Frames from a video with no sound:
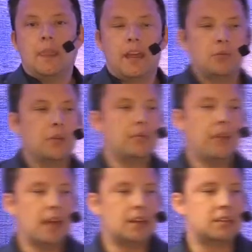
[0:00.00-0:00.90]
And we've
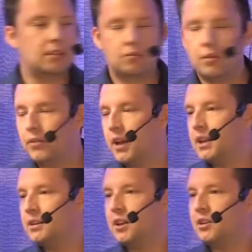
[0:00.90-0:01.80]
had
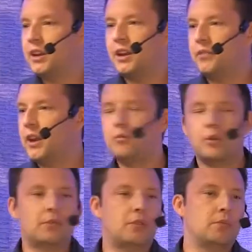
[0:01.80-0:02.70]

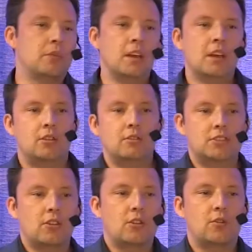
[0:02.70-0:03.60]
everybody from Kun
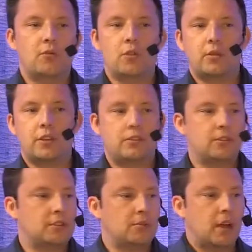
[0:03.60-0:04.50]
starting off all the way
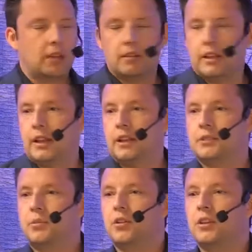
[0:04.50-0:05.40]
through to Michael now that
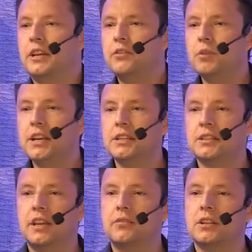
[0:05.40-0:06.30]
has spoken. Everybody
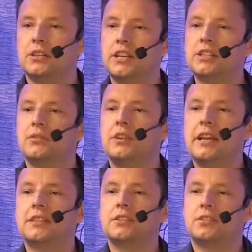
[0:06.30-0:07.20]
has given a sense of an
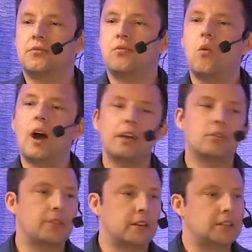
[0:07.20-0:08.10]
essence of why
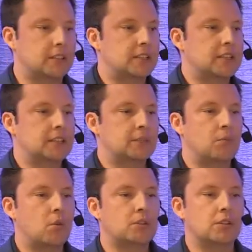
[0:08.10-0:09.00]
authenticity is
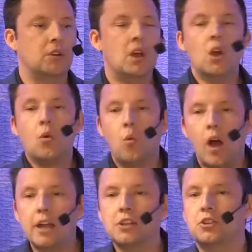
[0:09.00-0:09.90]
important.
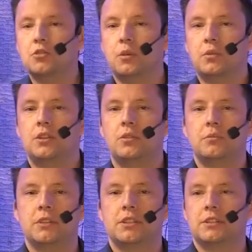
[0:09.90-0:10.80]
Why should we be
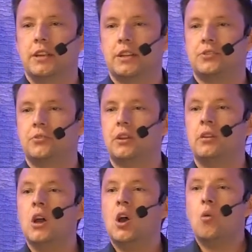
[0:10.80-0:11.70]
doing business that is
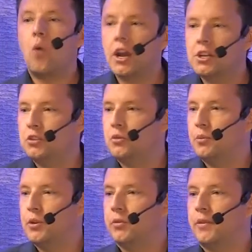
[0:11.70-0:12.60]
real? Why should we
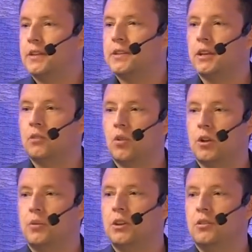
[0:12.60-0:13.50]
be authentic in
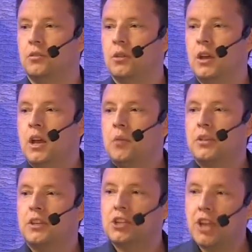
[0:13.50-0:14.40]
what we do?
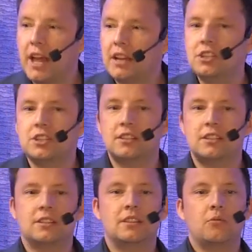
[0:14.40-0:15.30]
But the challenge
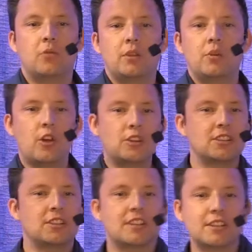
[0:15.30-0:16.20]
is when we go
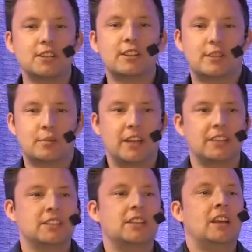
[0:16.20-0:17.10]
into the digital
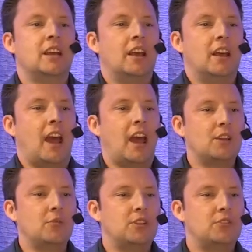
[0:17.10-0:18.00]
space, how
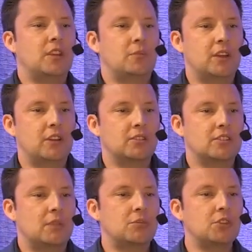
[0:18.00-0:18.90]
do we do that?
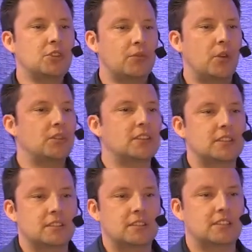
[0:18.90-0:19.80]
Because I'm sure you've heard
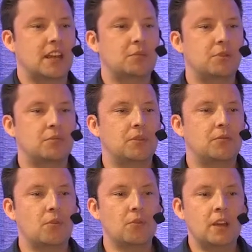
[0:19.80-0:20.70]
this statement
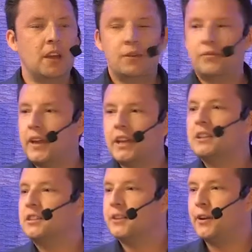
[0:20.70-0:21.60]
before, fake
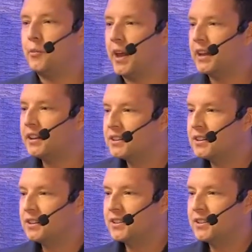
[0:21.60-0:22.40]
it until you make it.